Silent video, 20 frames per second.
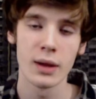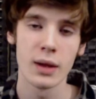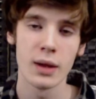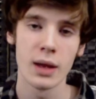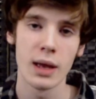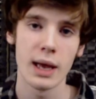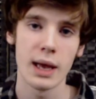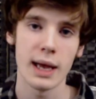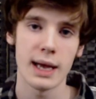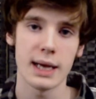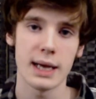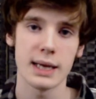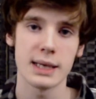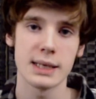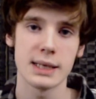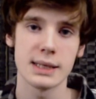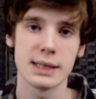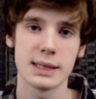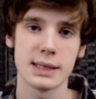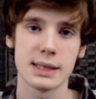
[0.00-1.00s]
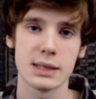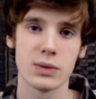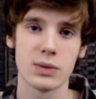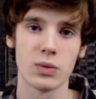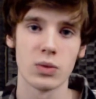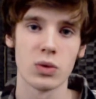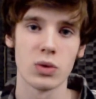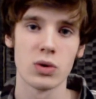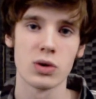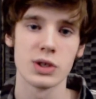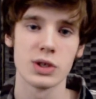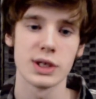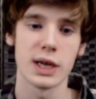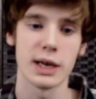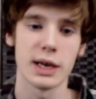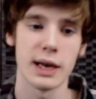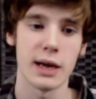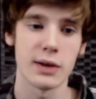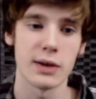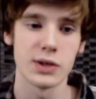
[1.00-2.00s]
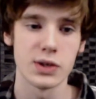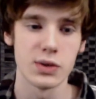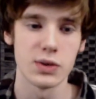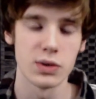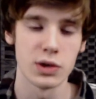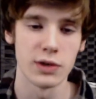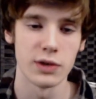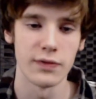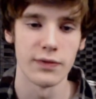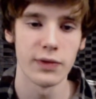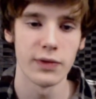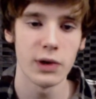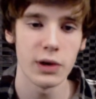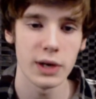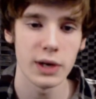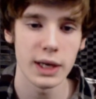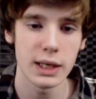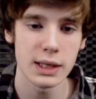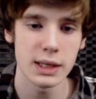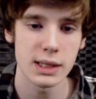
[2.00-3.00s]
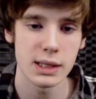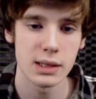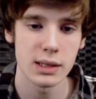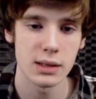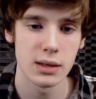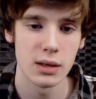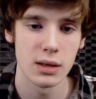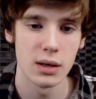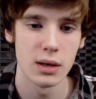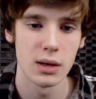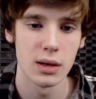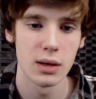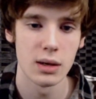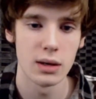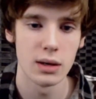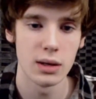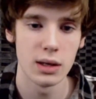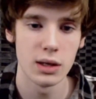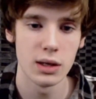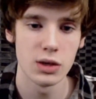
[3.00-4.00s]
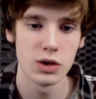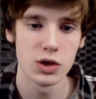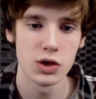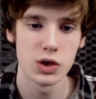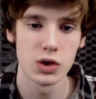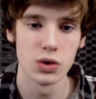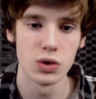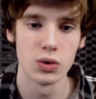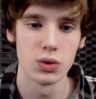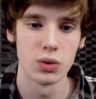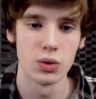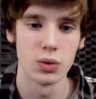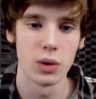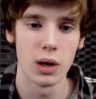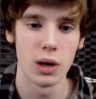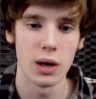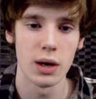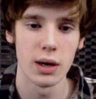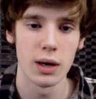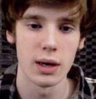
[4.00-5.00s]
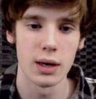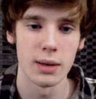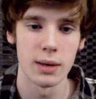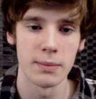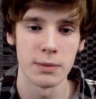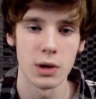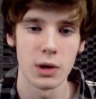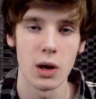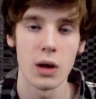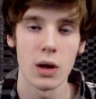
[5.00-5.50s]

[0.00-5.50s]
has rules on how to convert it into Call of